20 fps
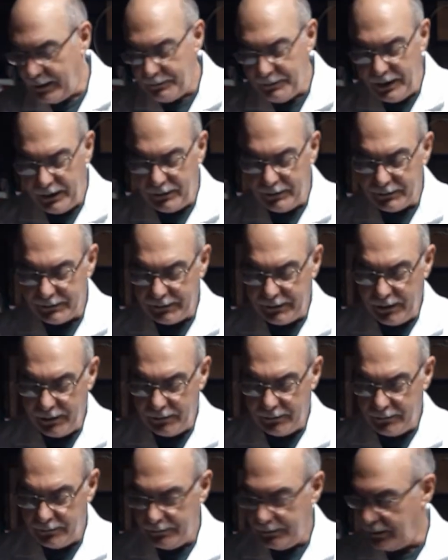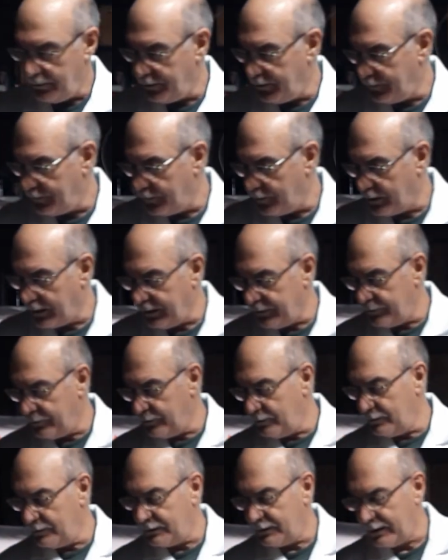and make this cut. Before I
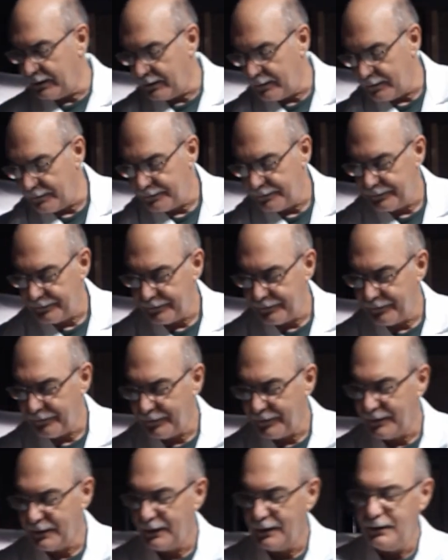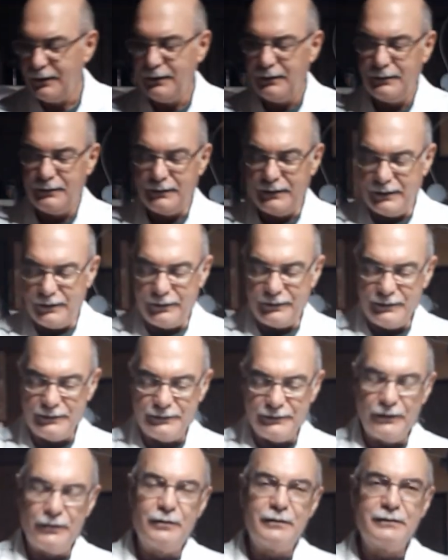do, I've got to
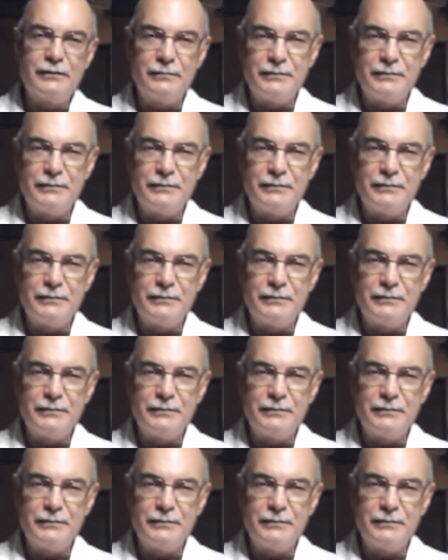consider